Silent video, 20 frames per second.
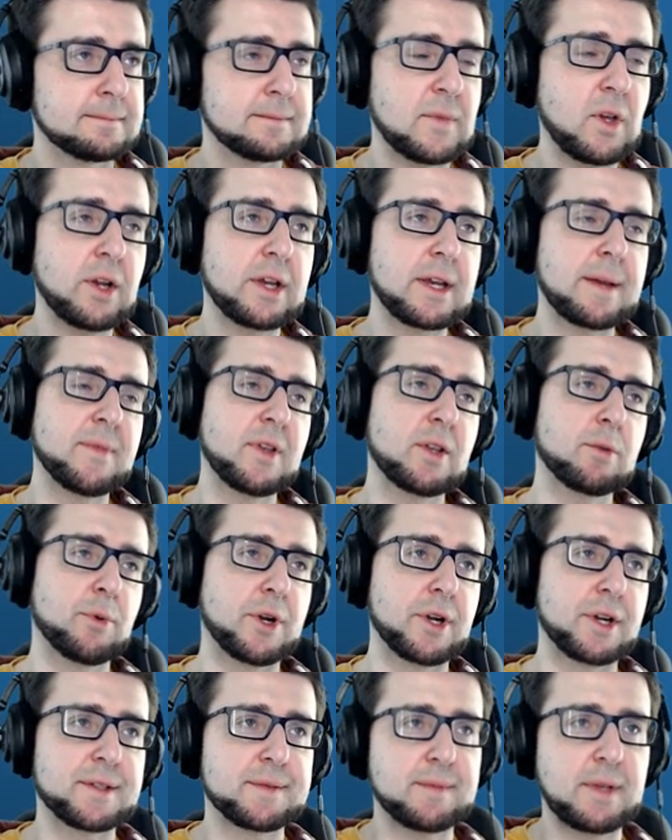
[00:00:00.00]
Okay, it
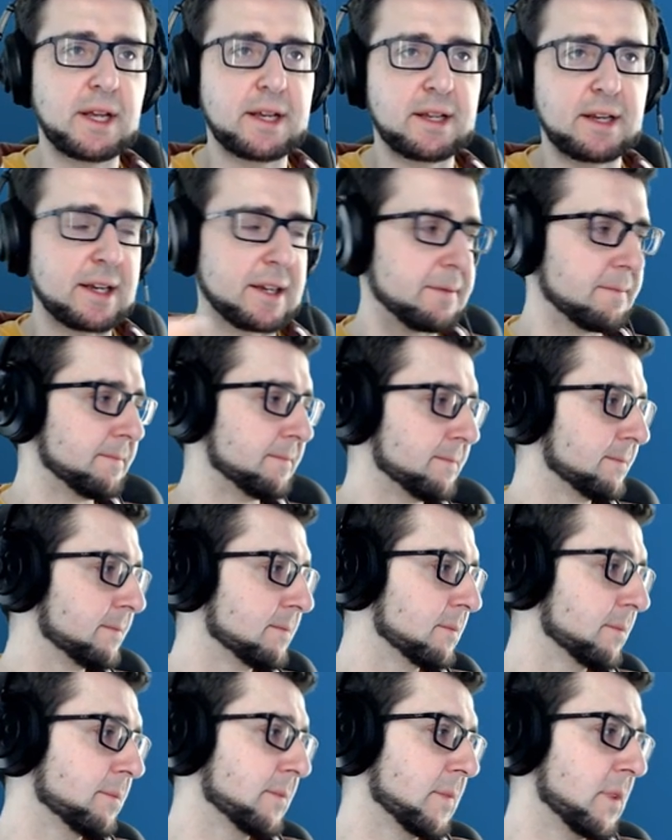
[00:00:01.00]
works. Like, like,
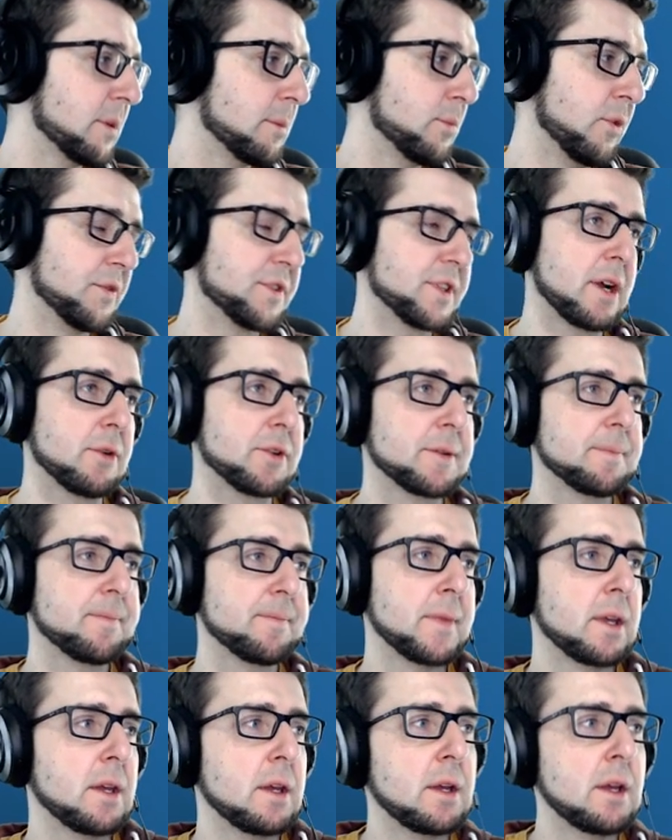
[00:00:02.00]
moves out.
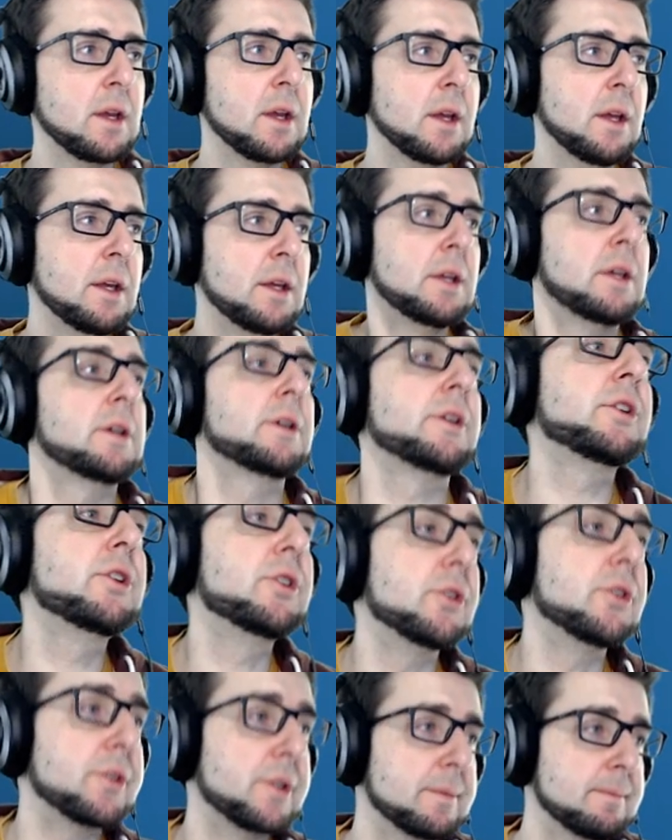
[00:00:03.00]

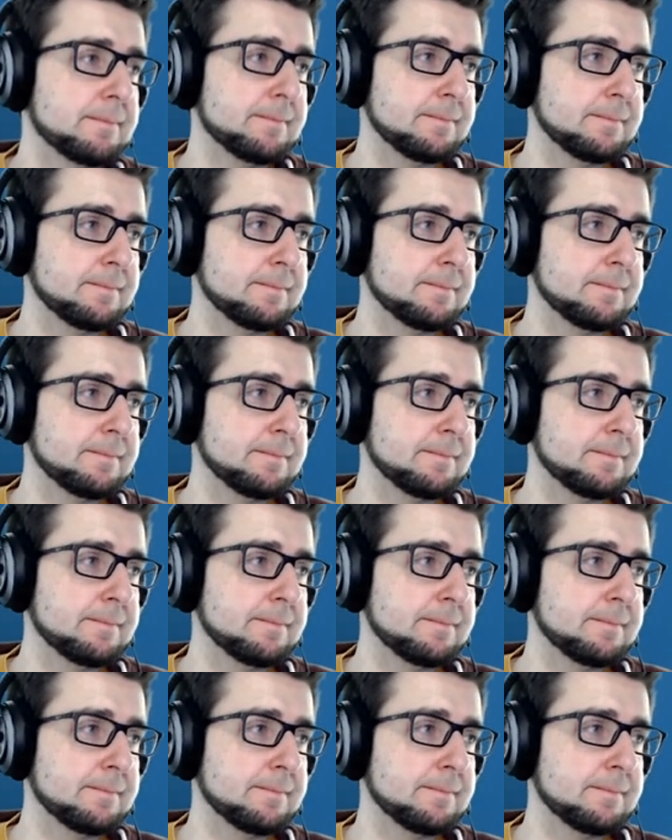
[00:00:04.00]
Good.